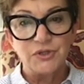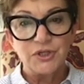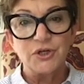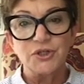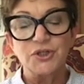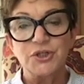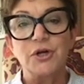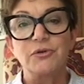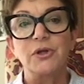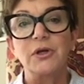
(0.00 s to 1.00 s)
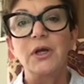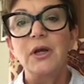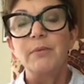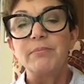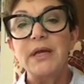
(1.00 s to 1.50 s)
research has shown that
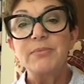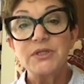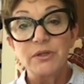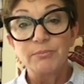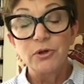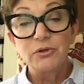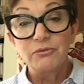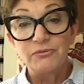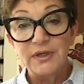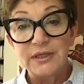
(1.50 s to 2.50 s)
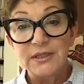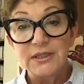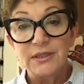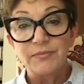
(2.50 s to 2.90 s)
babies that bottle feed